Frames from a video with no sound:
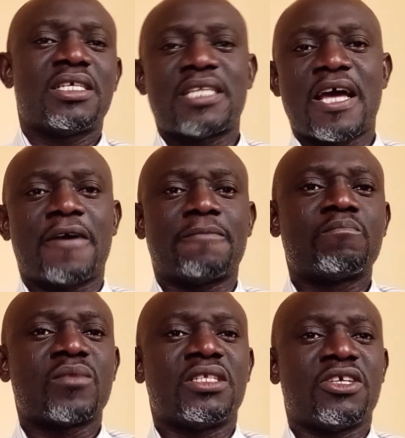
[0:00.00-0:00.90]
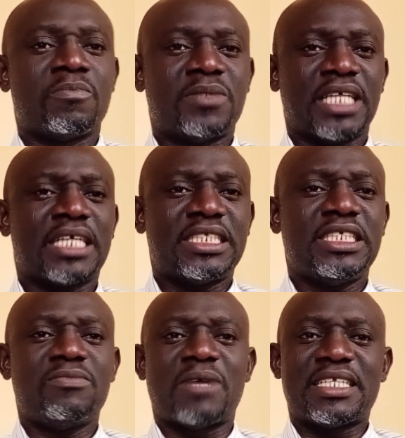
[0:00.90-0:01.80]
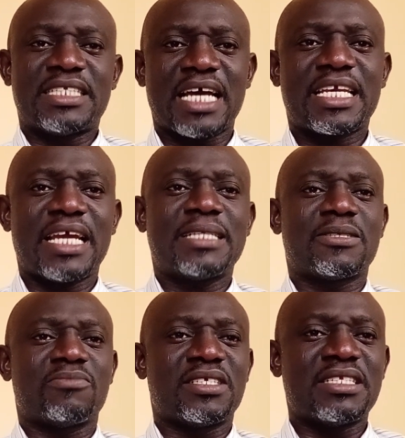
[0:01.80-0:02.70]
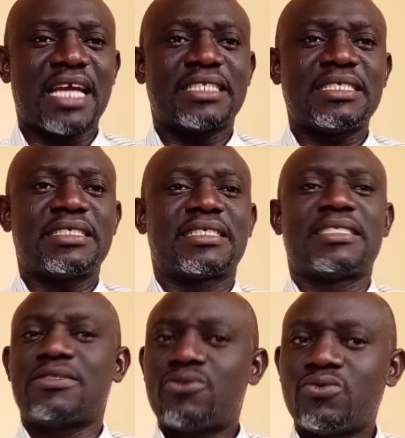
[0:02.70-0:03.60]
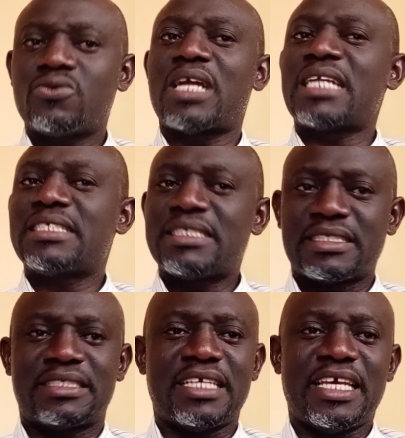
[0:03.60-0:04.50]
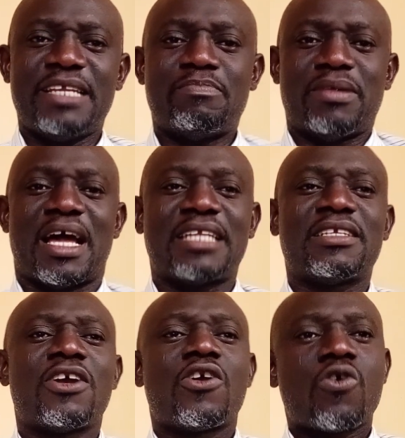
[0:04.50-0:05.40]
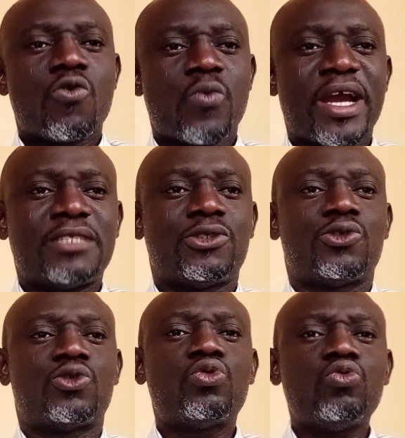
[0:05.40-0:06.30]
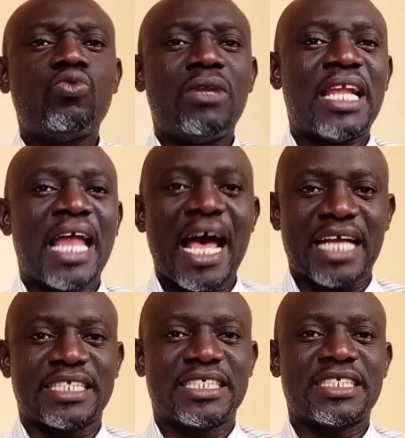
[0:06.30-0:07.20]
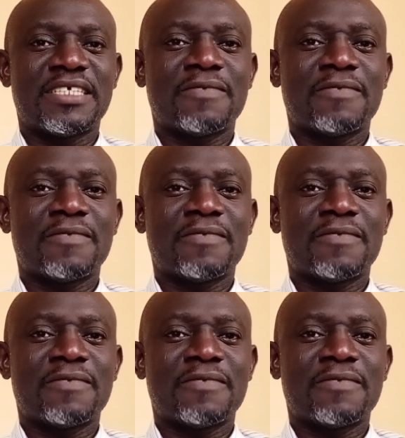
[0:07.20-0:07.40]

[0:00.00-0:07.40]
Now, the objective and targets of the 1962 to 1968 plan were too large